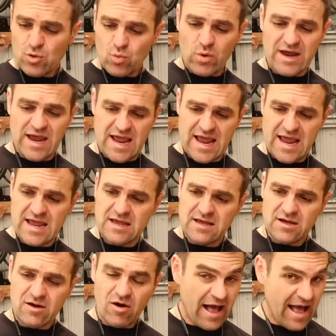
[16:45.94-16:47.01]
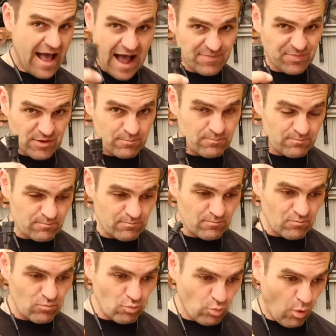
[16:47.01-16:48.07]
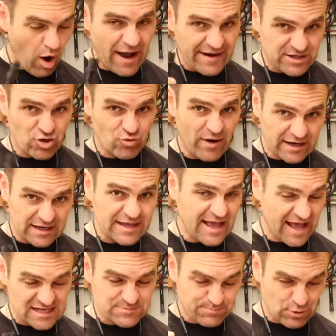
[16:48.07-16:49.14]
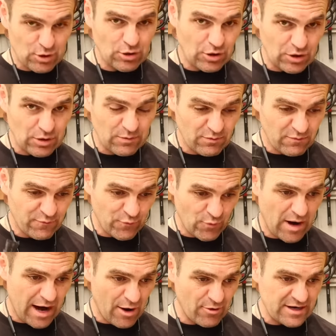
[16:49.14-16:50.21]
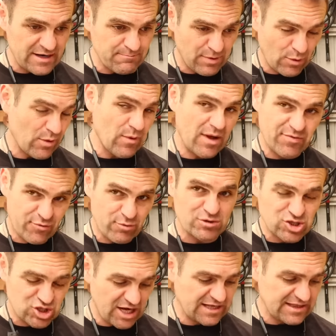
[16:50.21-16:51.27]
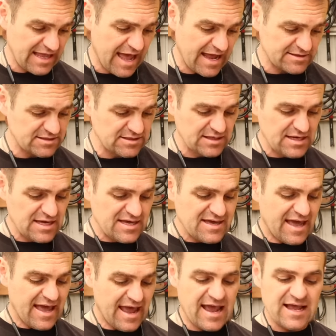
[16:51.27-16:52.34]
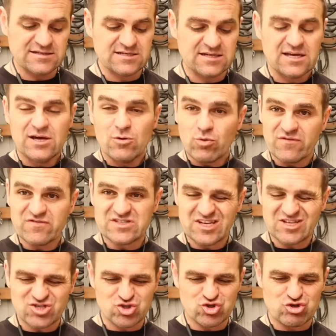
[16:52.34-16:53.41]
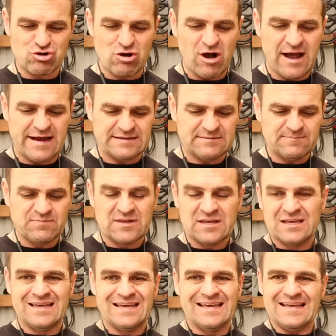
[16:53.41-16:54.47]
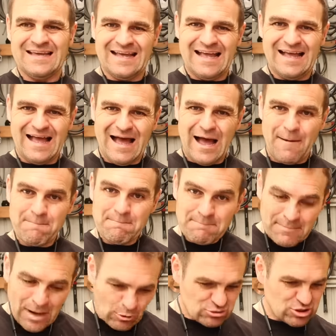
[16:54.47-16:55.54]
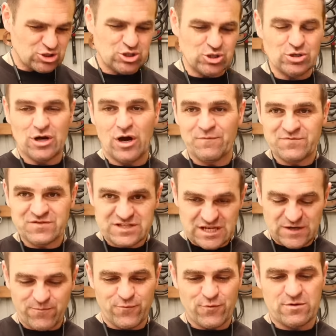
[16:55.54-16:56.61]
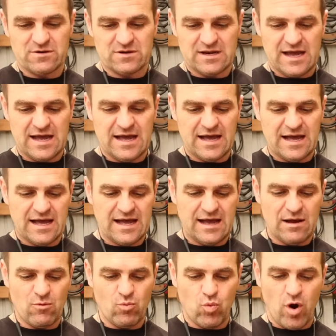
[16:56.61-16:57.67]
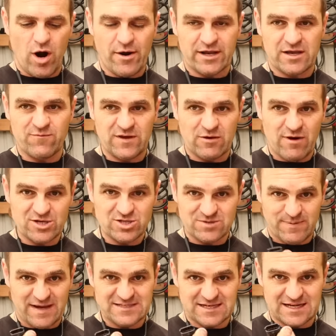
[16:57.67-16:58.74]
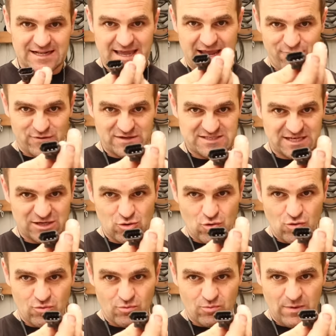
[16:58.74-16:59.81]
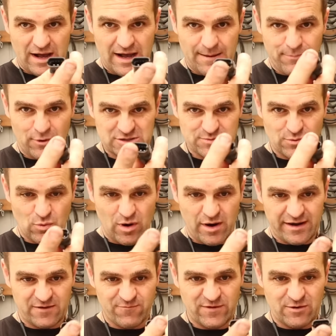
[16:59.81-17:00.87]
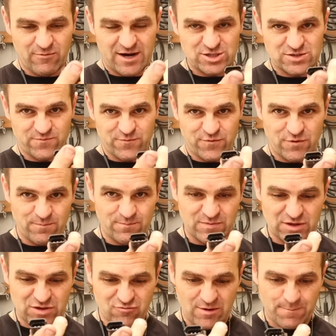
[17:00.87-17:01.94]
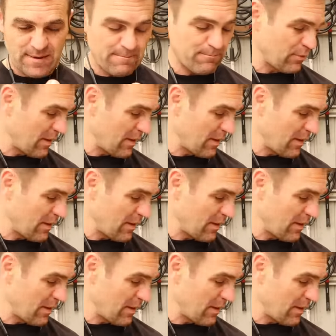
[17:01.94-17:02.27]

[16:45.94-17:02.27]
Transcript: I had them wired correctly as per Ferrari, but we went through and checked that. And we've since tried a multitude of different wiring configurations, basically every single possible wiring configuration from the 3-pin